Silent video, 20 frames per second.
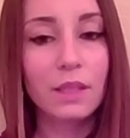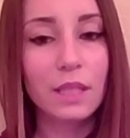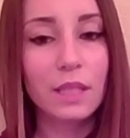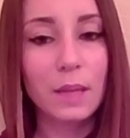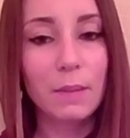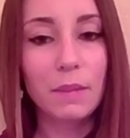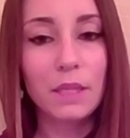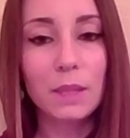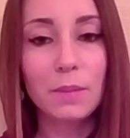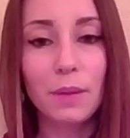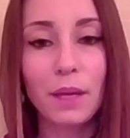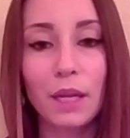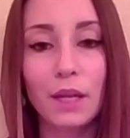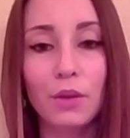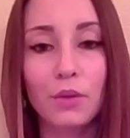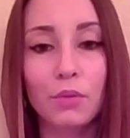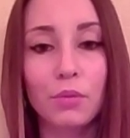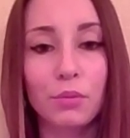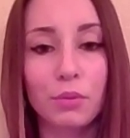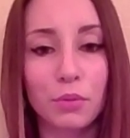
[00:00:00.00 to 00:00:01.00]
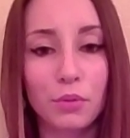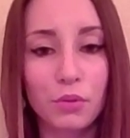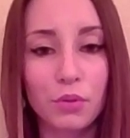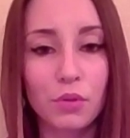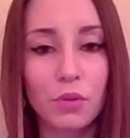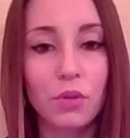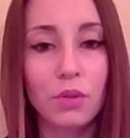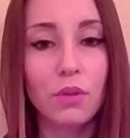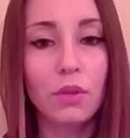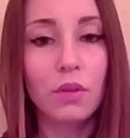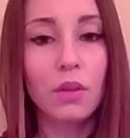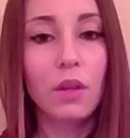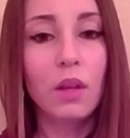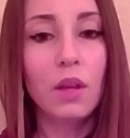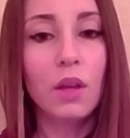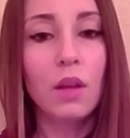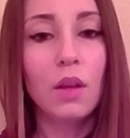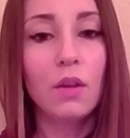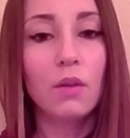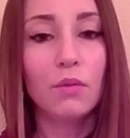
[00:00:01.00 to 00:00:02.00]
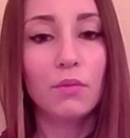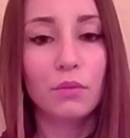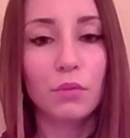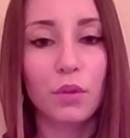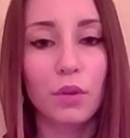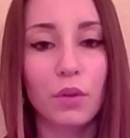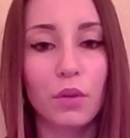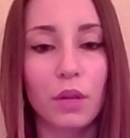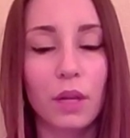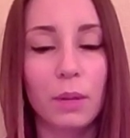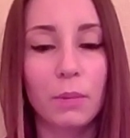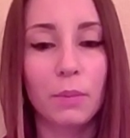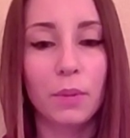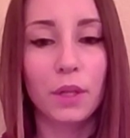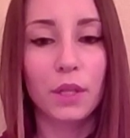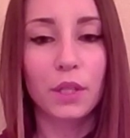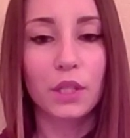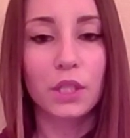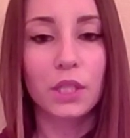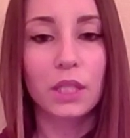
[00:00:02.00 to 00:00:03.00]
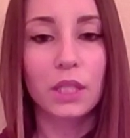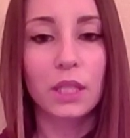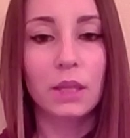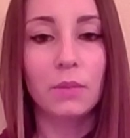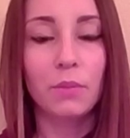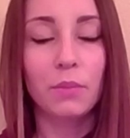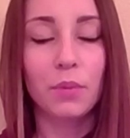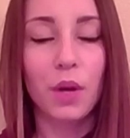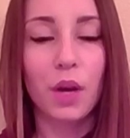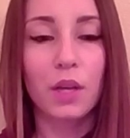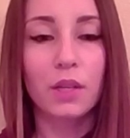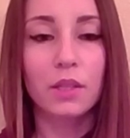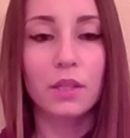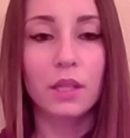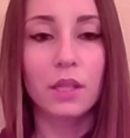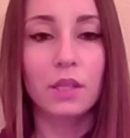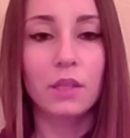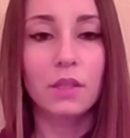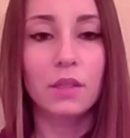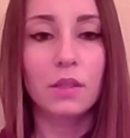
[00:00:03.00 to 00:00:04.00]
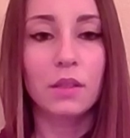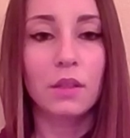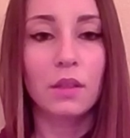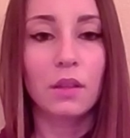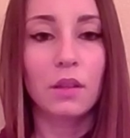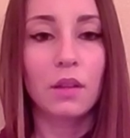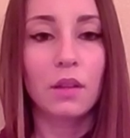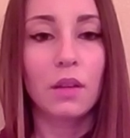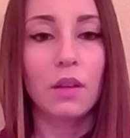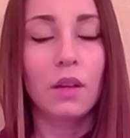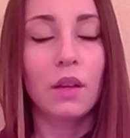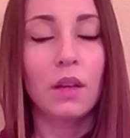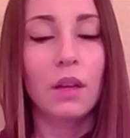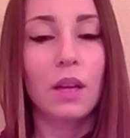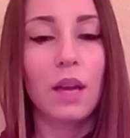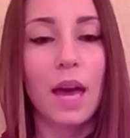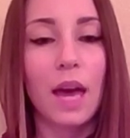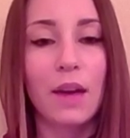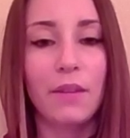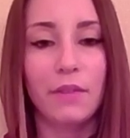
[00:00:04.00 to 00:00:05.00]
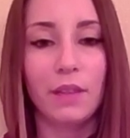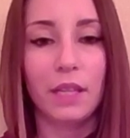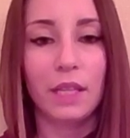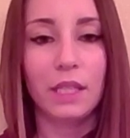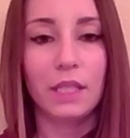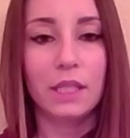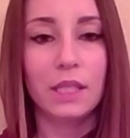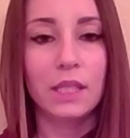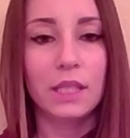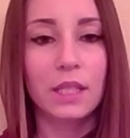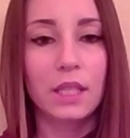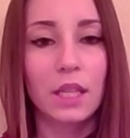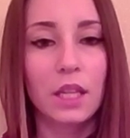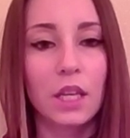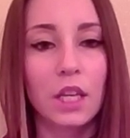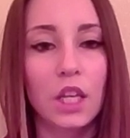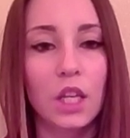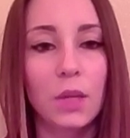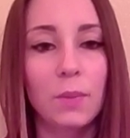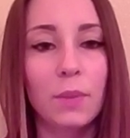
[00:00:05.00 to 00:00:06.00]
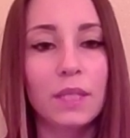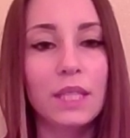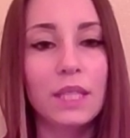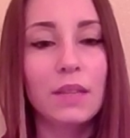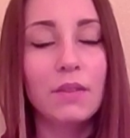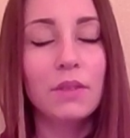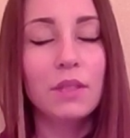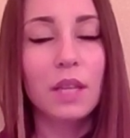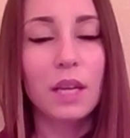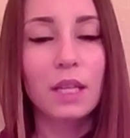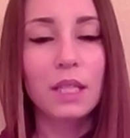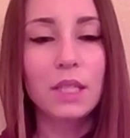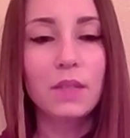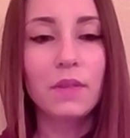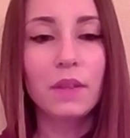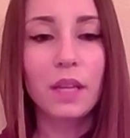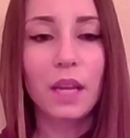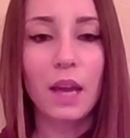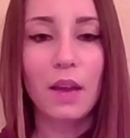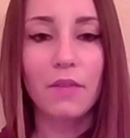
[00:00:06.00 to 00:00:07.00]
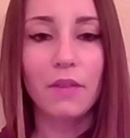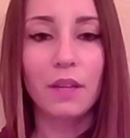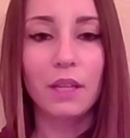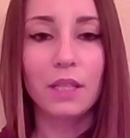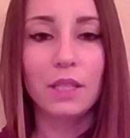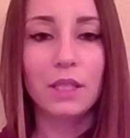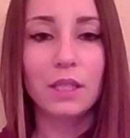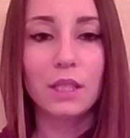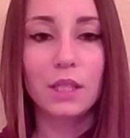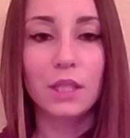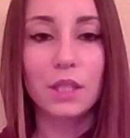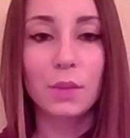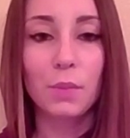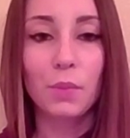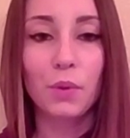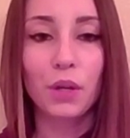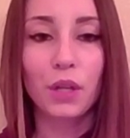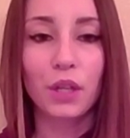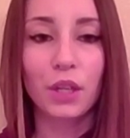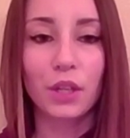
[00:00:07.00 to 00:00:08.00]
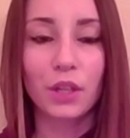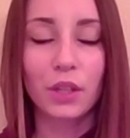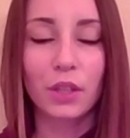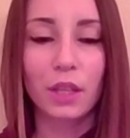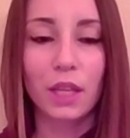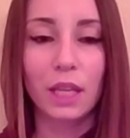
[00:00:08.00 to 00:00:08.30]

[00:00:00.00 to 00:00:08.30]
The statements play a crucial role in purchasing process. Evidence. You must have scientific evidence to support your